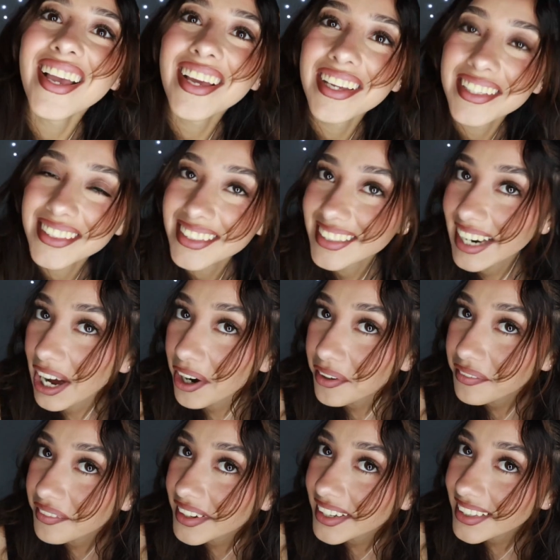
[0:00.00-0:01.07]
it's an
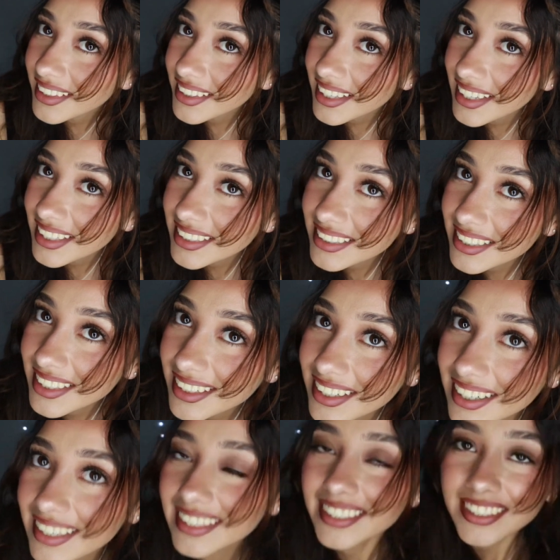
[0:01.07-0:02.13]
outfit. This
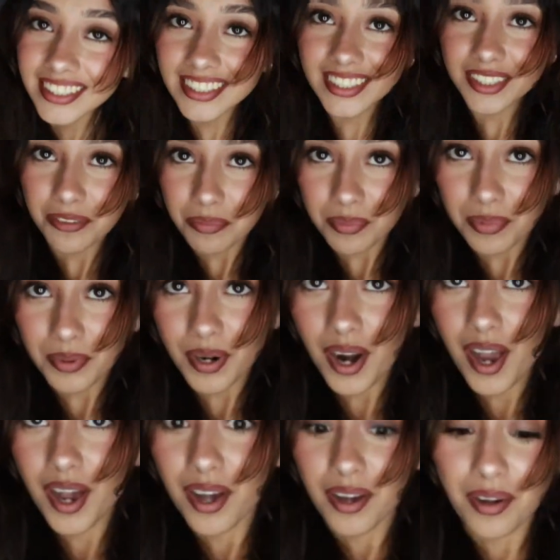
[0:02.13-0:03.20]
literally just
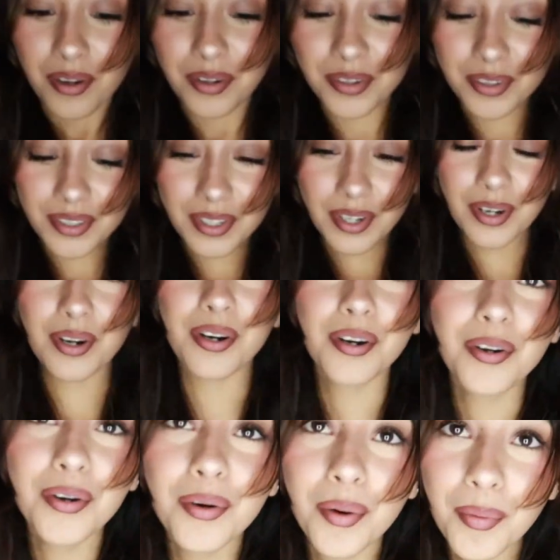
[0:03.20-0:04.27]
broke.
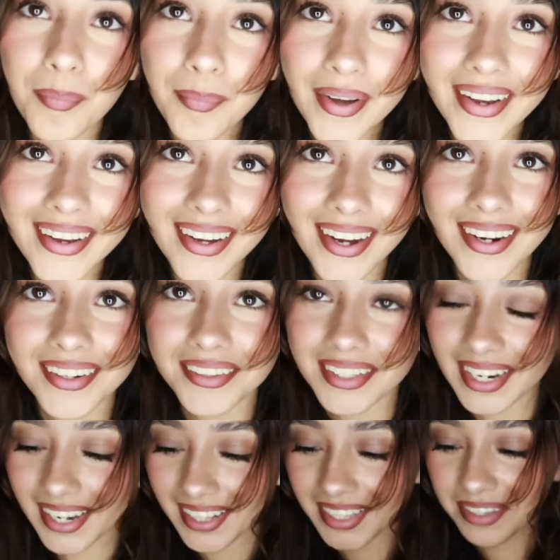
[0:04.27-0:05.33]
Oh my god.
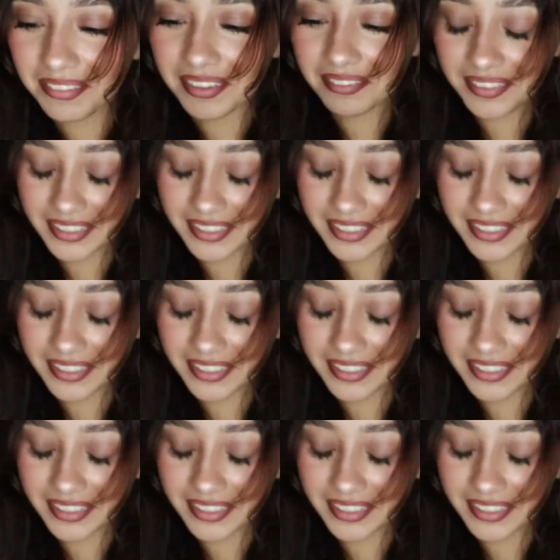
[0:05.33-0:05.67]
Okay, let me